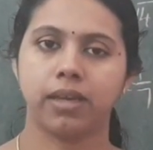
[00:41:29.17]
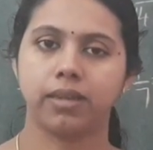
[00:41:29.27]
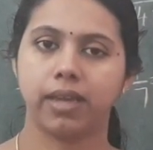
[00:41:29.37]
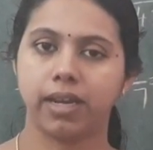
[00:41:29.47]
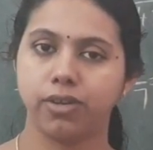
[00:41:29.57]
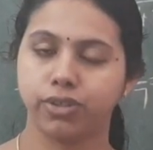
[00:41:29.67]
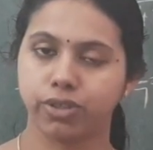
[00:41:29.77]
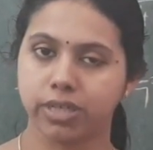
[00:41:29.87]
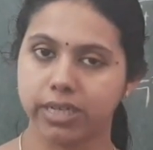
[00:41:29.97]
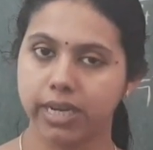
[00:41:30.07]
Then you
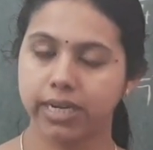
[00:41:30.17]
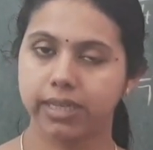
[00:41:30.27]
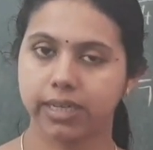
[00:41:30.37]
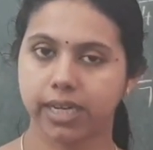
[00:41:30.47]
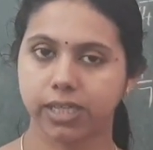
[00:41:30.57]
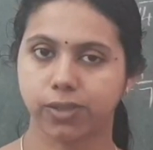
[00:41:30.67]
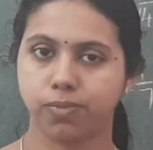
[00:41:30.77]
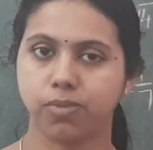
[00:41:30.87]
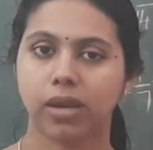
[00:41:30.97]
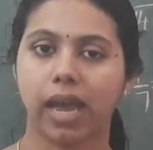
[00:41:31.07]
should read the
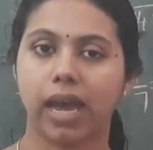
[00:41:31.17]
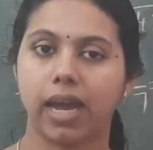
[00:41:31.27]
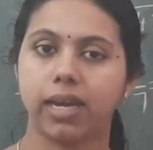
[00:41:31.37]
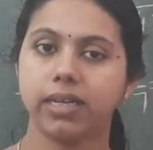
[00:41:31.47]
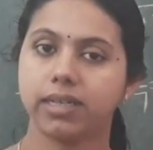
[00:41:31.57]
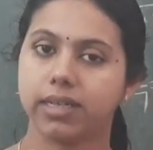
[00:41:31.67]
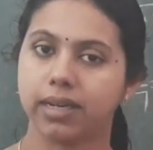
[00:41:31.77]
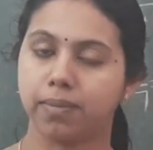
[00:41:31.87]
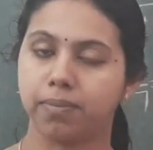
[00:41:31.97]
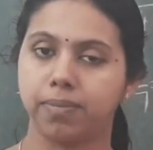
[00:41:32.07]
textbook and
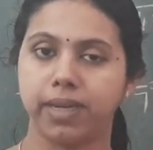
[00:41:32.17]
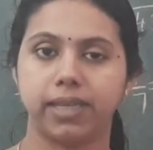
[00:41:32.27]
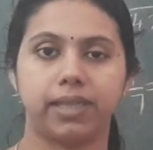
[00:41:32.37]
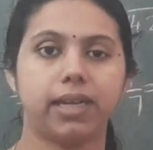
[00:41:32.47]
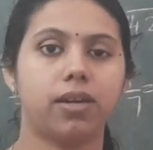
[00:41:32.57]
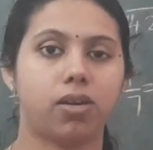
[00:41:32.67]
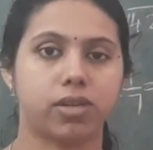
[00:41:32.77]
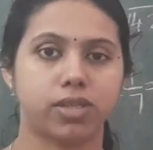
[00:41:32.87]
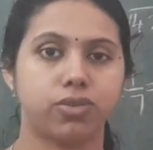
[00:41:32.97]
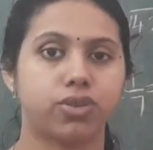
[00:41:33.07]
complete the
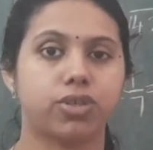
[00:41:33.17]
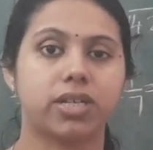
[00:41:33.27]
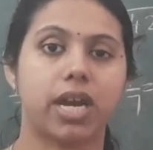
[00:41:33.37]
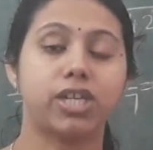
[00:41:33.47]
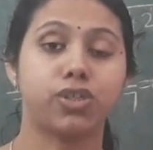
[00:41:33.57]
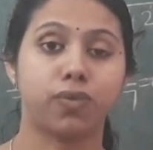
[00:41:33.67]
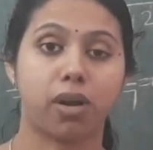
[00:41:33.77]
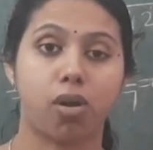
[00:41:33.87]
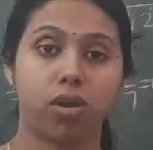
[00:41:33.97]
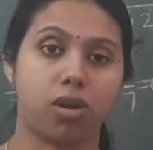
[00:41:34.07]
notes. You should write your
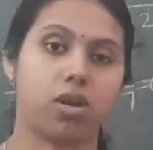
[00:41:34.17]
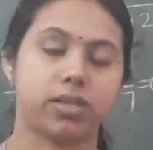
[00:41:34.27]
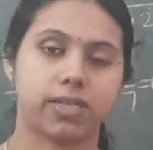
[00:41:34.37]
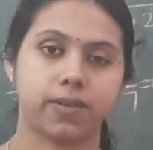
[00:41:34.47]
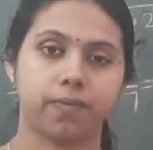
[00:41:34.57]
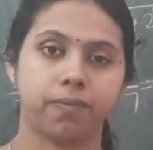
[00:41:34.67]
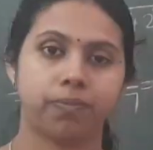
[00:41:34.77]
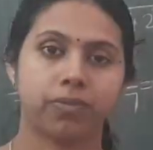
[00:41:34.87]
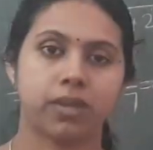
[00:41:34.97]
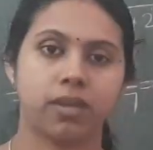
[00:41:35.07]
own notes.
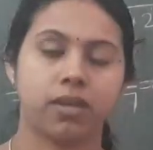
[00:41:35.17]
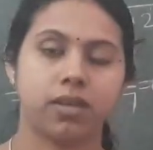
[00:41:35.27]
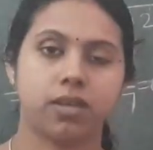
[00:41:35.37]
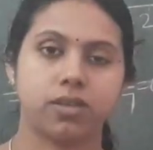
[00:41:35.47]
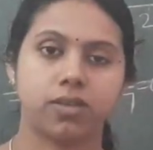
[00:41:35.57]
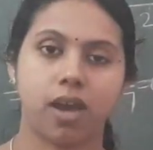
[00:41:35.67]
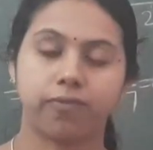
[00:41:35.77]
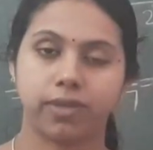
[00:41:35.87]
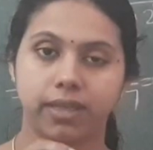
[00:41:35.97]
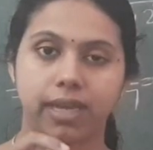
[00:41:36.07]
So
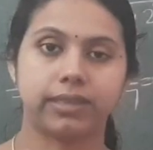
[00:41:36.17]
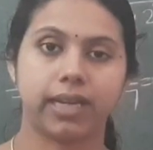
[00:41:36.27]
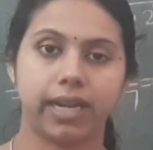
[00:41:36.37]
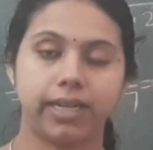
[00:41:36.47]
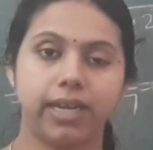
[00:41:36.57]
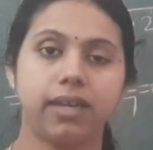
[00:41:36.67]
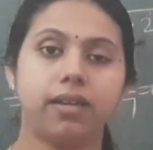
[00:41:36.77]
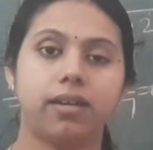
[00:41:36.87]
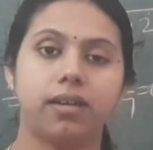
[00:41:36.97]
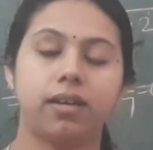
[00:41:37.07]
after that
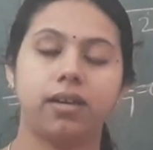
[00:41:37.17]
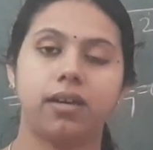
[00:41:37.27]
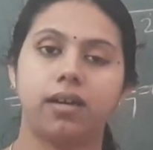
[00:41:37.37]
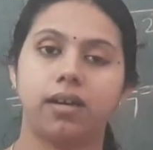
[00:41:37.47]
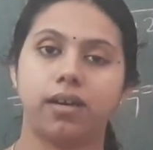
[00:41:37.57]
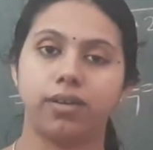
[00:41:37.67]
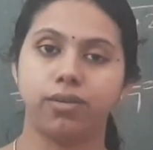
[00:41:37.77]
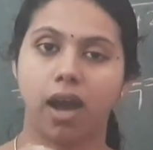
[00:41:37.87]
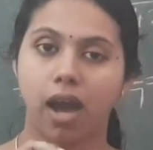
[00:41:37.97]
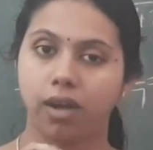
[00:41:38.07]
heading,
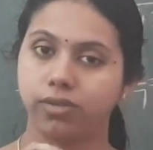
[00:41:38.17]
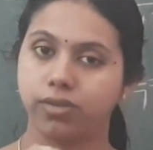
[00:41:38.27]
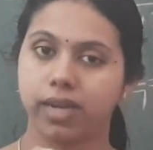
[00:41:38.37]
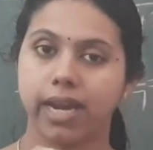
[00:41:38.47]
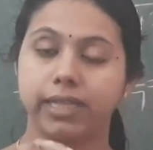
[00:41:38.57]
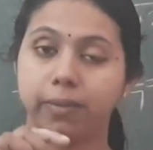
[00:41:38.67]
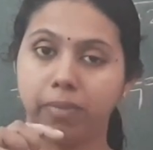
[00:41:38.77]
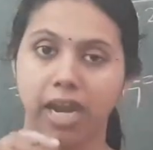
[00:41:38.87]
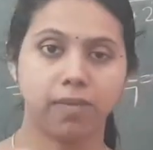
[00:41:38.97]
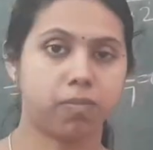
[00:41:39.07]
you have to write the
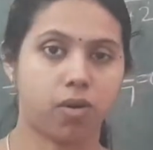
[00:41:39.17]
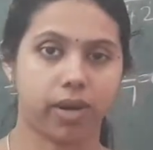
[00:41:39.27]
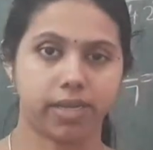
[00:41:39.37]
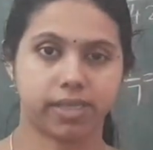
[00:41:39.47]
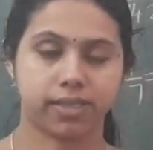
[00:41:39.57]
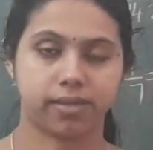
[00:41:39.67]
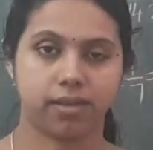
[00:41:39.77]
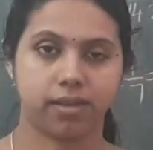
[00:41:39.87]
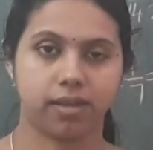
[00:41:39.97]
main points.